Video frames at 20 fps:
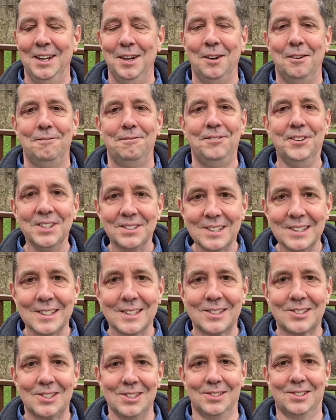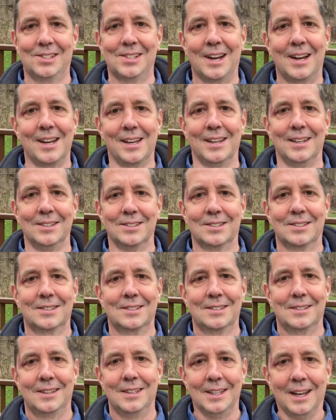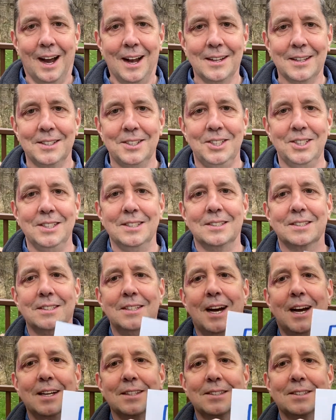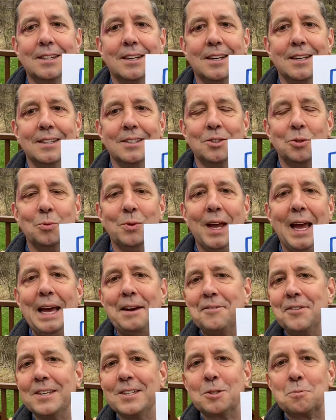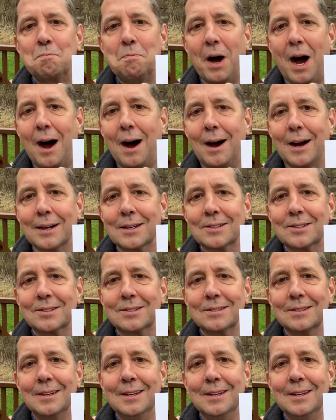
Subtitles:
Physics is science. Theology is not science. We have this box.